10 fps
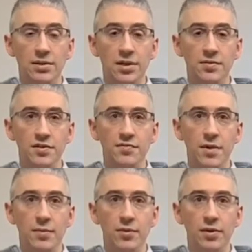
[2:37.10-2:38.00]
In terms of
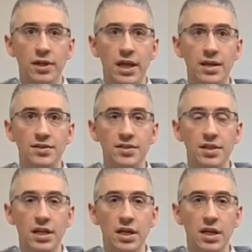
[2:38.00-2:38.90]
memorable
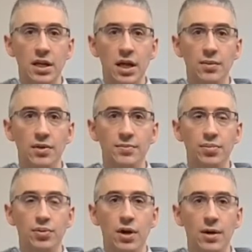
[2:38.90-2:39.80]
cases, I would
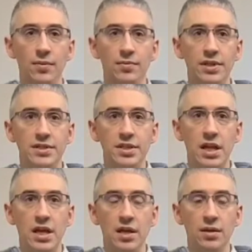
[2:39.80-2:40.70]
probably
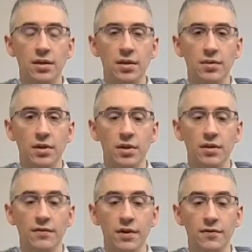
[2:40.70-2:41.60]
say,
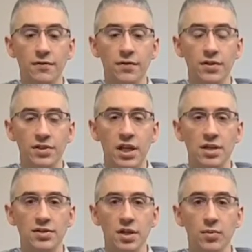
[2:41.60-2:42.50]
the very first
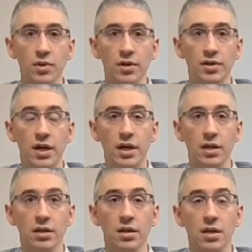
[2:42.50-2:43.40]
case I worked
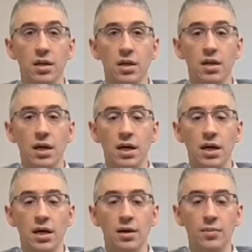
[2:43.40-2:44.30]
on
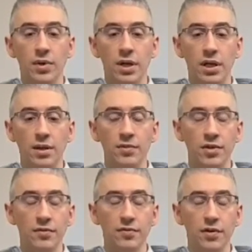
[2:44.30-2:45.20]
when I came
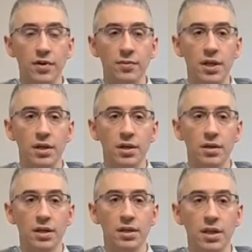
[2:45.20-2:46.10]
to the firm
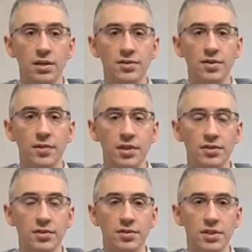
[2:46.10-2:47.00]
here, it's something
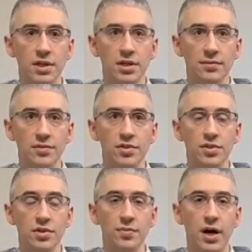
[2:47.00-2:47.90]
that's always kind of
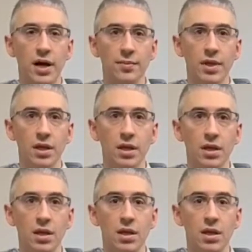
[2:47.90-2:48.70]
stood by me.